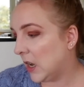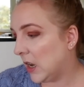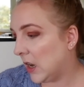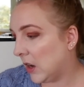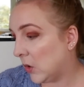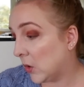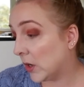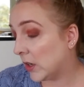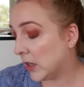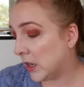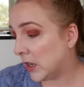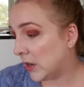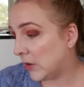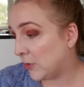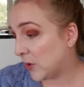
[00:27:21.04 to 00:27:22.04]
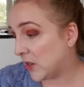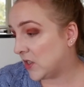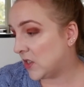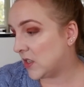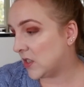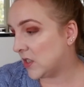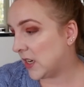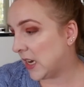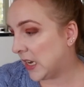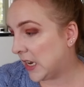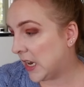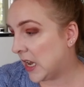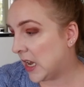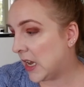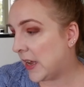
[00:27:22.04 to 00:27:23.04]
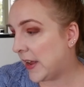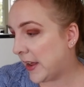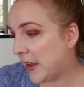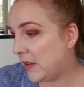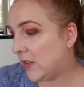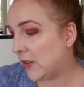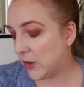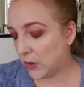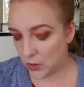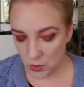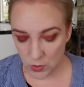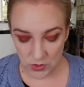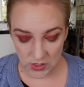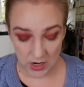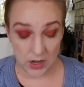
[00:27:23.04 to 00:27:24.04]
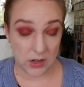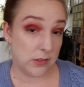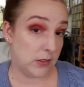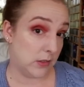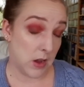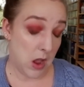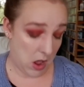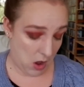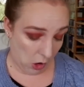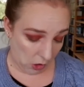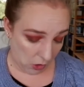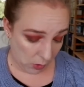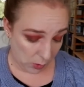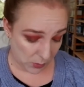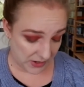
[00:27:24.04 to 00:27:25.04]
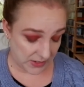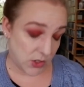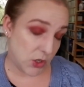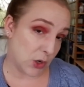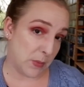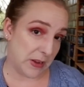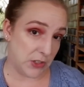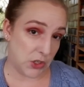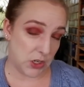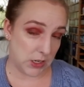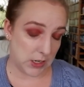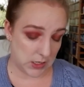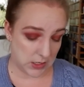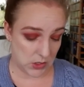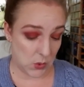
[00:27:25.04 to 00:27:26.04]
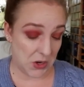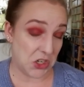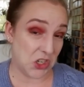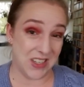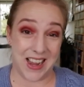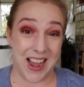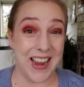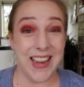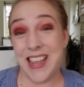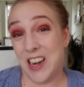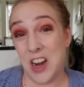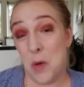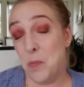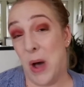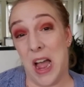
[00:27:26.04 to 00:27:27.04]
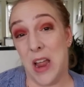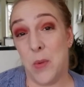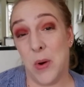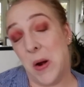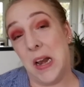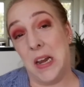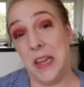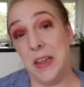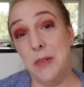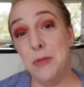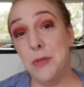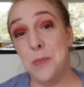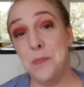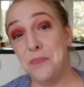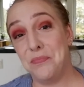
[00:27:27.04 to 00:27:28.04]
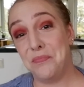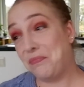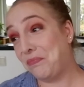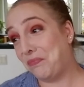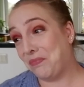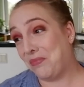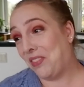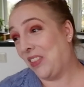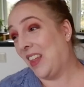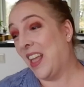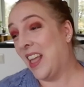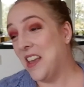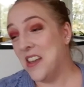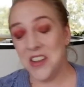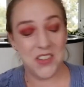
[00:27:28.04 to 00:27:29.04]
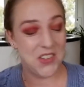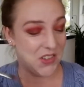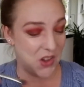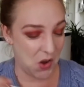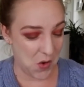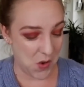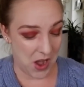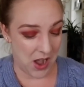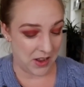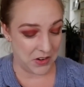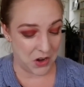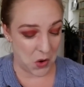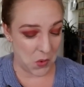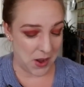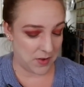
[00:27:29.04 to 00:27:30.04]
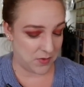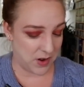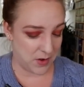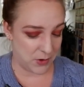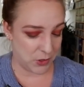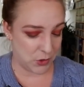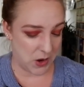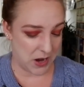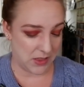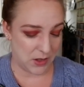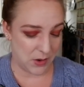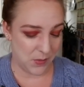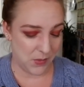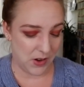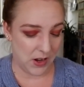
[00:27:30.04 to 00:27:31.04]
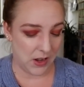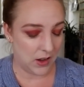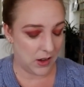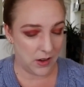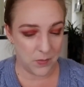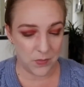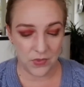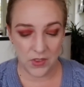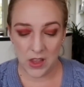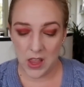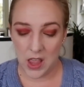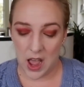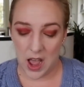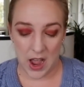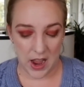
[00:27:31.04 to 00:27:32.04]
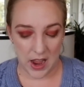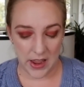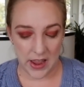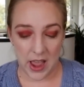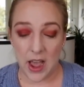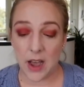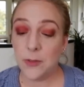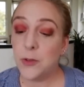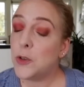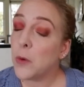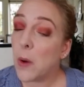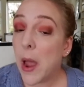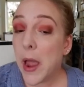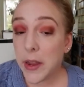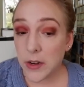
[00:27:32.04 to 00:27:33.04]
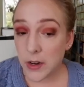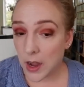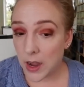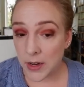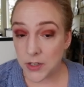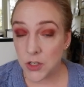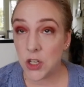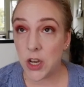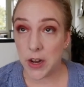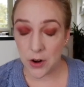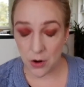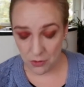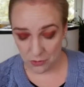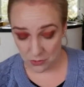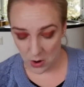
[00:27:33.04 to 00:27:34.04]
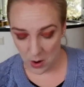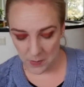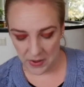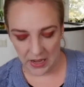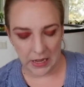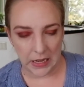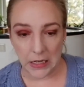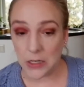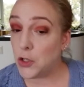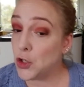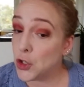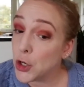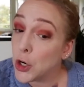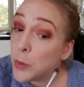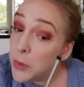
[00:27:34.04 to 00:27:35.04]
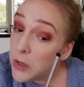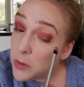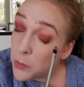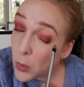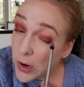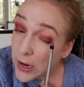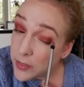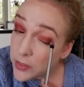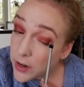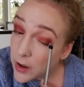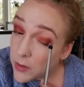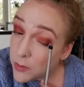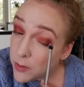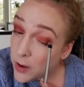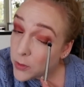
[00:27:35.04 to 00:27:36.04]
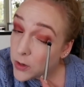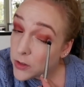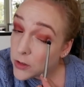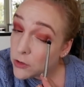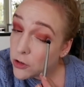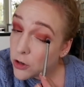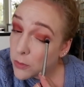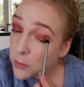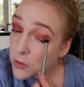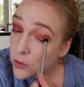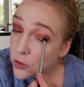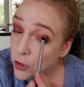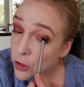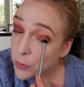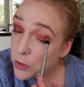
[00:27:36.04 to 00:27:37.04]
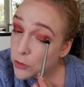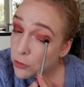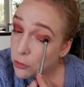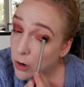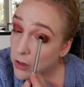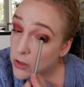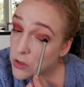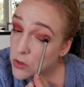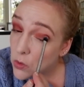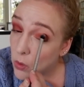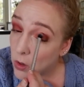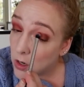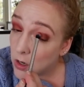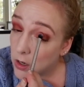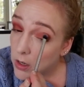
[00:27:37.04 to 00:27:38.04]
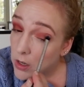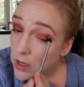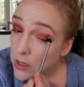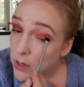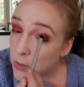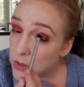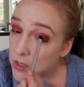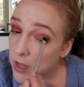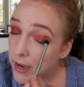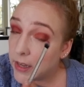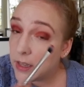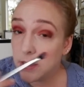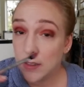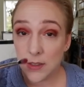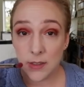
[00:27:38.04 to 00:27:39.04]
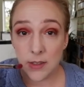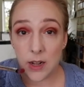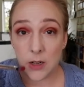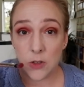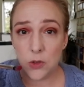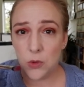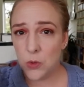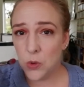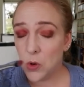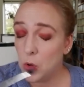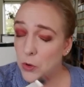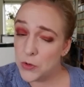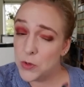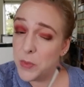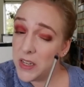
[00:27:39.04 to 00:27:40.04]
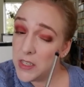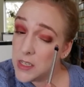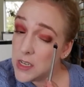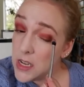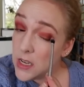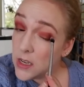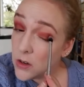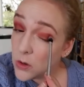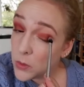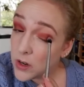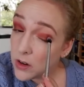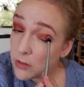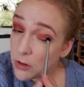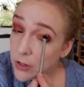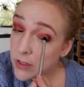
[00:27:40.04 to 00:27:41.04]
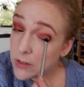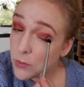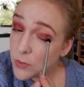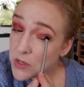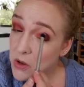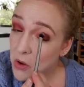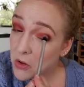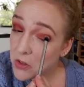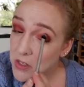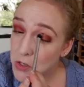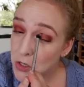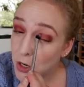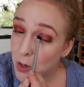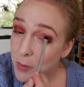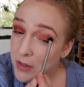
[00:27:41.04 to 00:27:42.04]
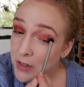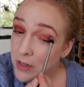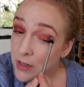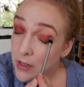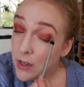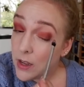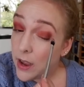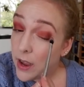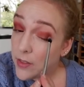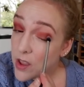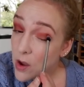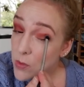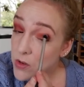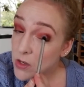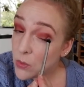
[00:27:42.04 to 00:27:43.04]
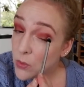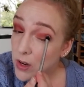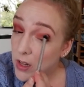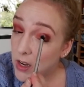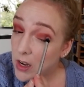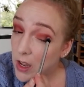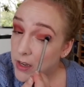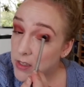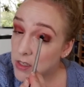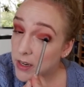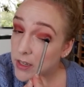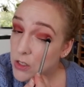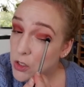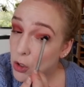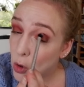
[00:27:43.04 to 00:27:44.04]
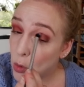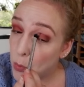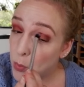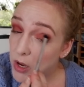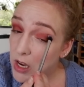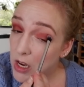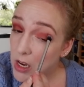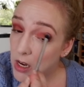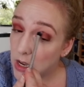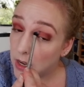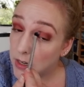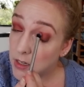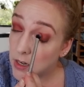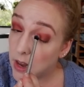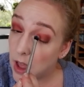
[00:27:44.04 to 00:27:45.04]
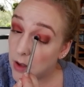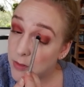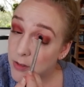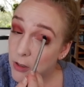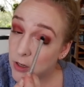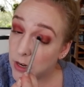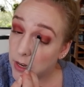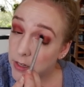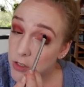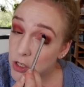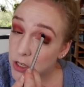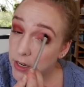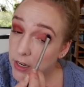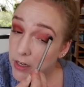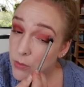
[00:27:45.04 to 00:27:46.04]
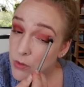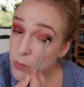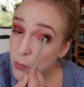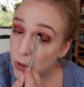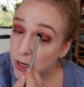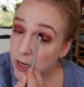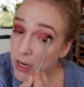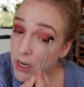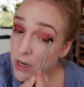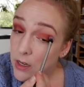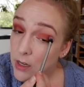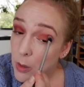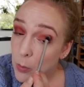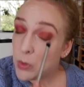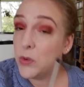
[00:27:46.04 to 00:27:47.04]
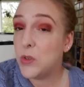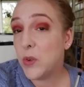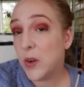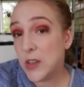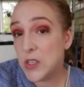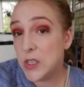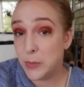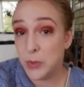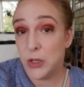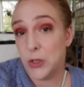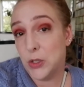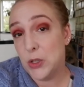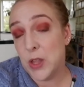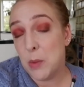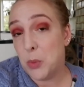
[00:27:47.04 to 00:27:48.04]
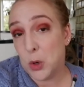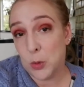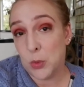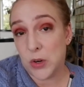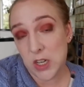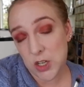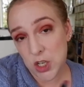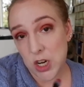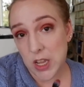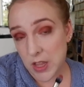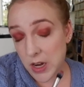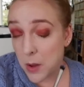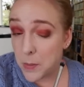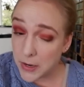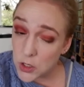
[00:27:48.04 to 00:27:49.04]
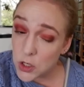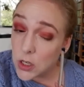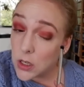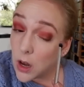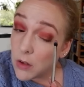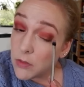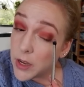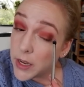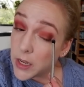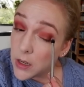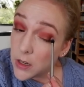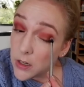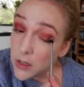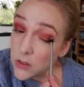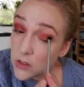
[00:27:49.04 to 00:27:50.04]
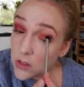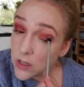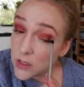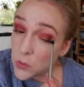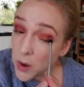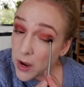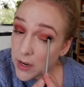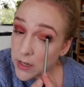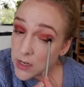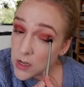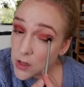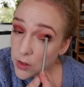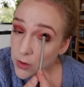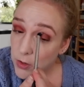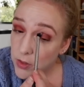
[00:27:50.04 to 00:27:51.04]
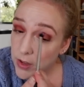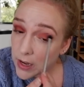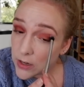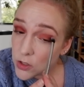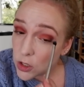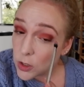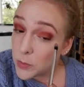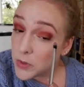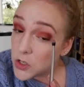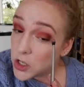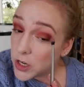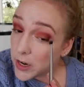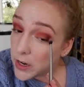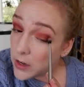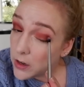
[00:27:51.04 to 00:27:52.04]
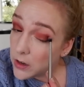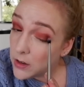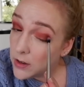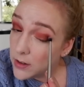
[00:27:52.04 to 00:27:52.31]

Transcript: Uh, or uh, for instance, Ilia, Aether, Kosas, all the brands you're mentioning in this question I cannot buy where I live. So uh, no, I've never tried them. Um, I have tried eyeshadow from a German brand that I found at the dr German drugstore It was like Natur Kosmetik or whatever it was called in German. And that was a really nice like taupey kind of lavender kind of shade. It was pretty, but it was very similar to that Burberry shade that I mentioned loving. So that's why I declared that German shade.